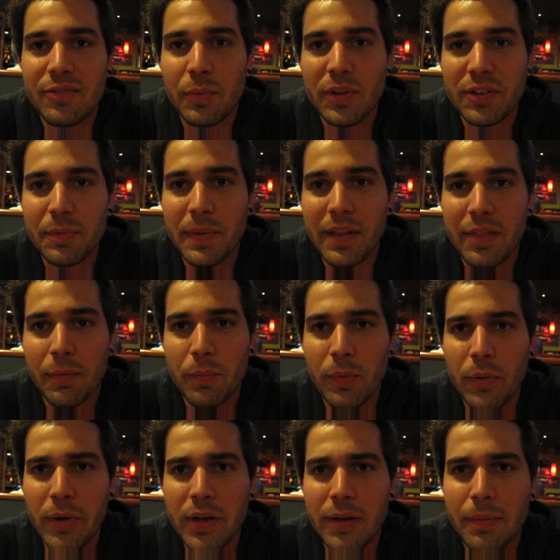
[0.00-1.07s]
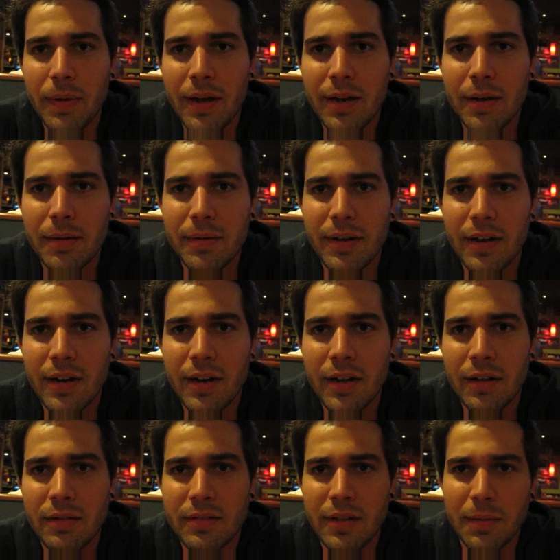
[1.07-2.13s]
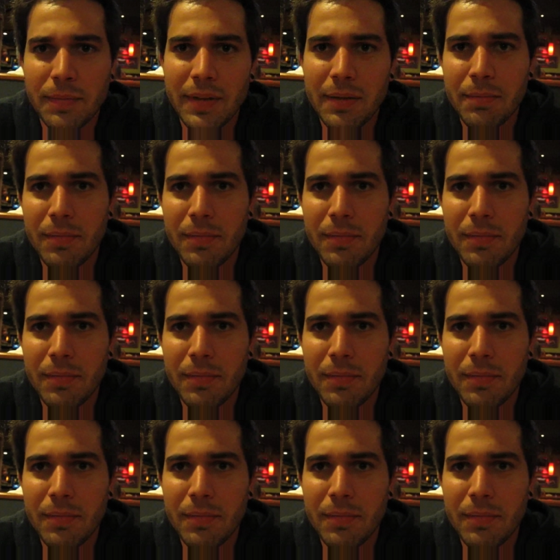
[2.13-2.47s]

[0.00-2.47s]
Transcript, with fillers: Will Smith? Louis something